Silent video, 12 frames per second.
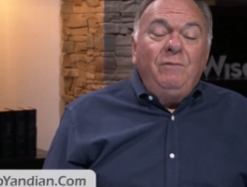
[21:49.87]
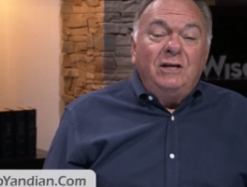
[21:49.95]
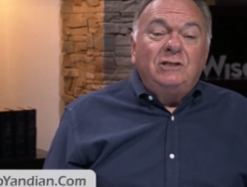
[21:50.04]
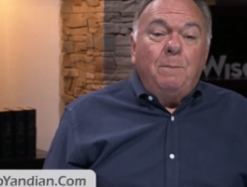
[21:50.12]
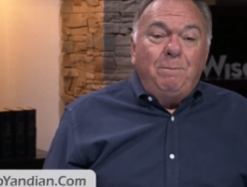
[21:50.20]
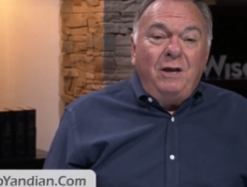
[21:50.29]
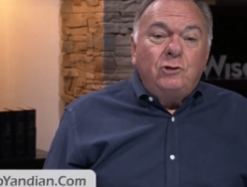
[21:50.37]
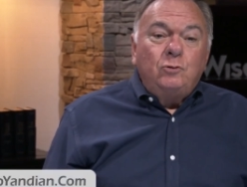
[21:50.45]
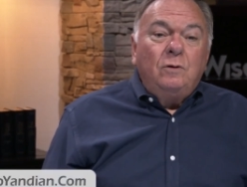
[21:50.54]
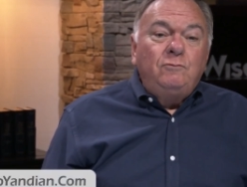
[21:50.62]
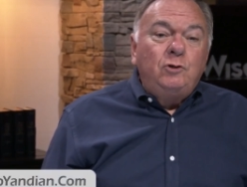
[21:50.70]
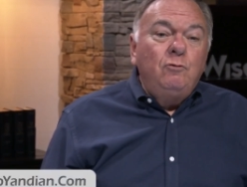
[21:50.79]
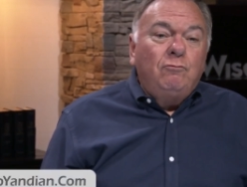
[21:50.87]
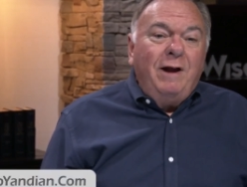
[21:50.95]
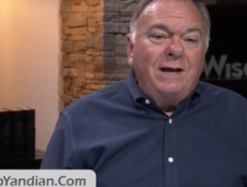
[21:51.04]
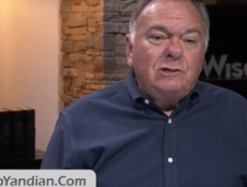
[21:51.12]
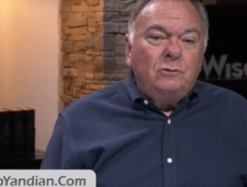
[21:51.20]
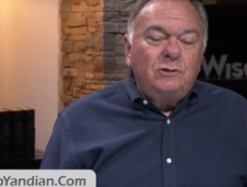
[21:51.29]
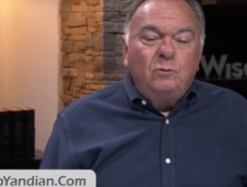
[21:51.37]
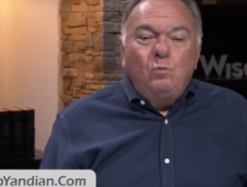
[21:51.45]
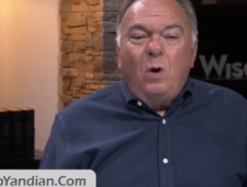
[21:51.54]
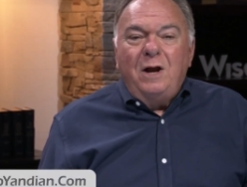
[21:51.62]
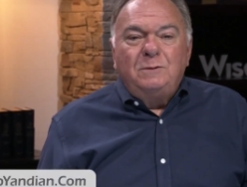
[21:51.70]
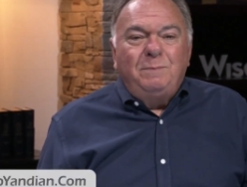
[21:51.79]
It's a picture of two wrestlers, and
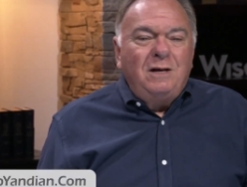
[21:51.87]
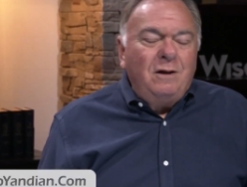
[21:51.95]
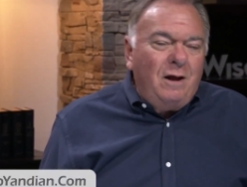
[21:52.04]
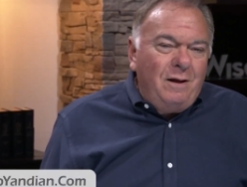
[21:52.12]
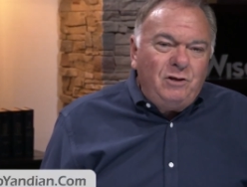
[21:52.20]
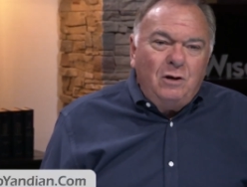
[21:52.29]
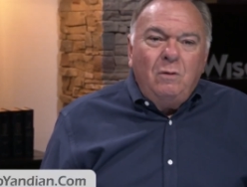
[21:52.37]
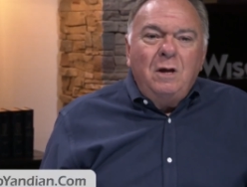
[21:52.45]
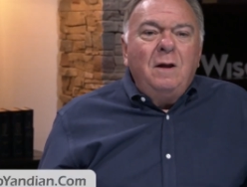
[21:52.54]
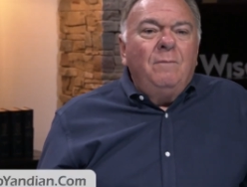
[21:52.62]
one has been, uh, you know,